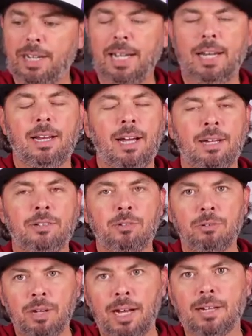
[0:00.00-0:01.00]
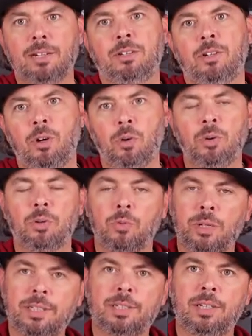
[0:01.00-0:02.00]
And again, I do not condone the
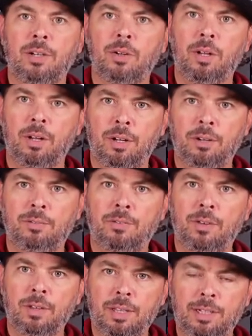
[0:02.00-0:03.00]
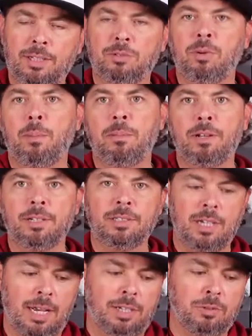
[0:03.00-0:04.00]
resale of these
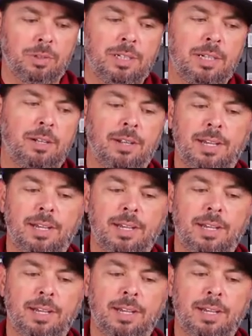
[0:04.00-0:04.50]
replicas as retail,